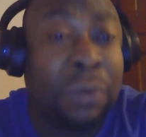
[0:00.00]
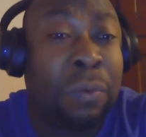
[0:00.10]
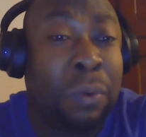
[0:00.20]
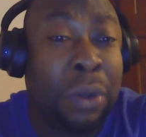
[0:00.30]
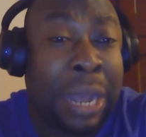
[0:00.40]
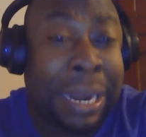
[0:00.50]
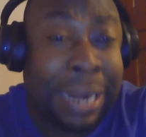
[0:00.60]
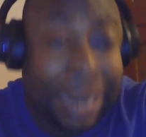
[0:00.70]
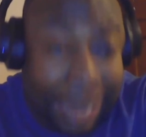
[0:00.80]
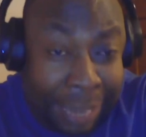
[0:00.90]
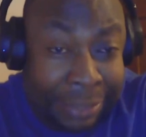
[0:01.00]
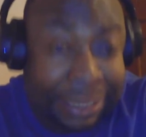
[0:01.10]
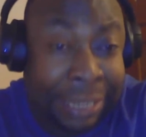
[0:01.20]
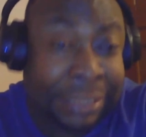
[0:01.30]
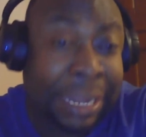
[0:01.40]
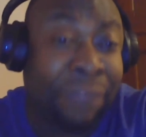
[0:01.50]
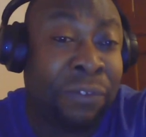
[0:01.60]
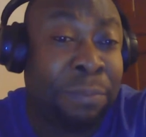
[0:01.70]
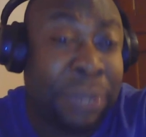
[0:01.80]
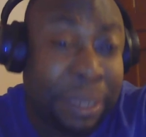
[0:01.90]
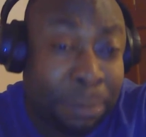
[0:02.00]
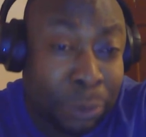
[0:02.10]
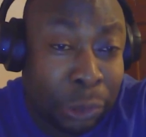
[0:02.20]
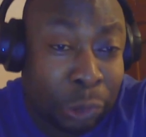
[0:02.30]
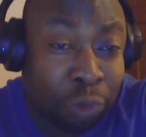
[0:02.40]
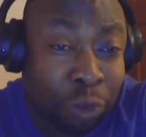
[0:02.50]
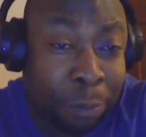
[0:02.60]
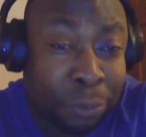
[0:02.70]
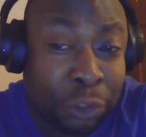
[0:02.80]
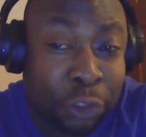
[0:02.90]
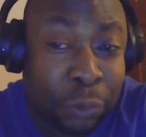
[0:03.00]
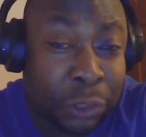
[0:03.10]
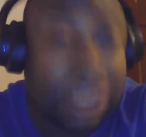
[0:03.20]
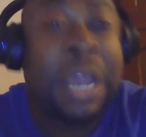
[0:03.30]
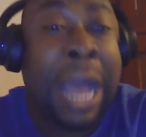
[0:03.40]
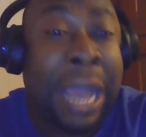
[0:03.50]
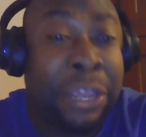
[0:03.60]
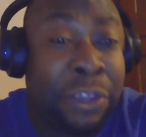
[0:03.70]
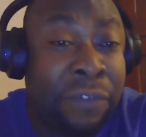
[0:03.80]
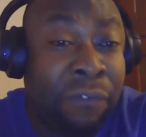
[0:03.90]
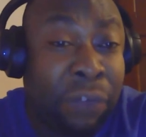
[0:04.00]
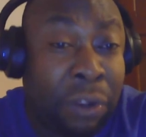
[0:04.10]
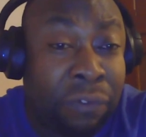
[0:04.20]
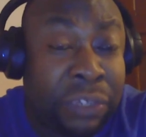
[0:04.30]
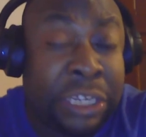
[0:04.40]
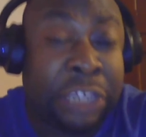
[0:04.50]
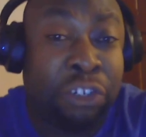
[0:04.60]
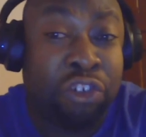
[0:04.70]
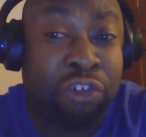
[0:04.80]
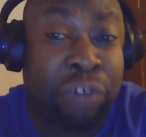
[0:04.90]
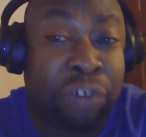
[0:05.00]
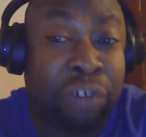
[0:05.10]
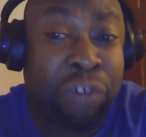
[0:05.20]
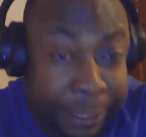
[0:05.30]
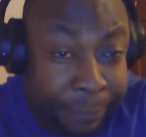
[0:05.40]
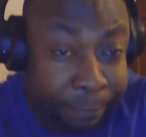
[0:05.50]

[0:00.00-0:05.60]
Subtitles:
What analyzers have you been able to troubleshoot? Are you involved in training?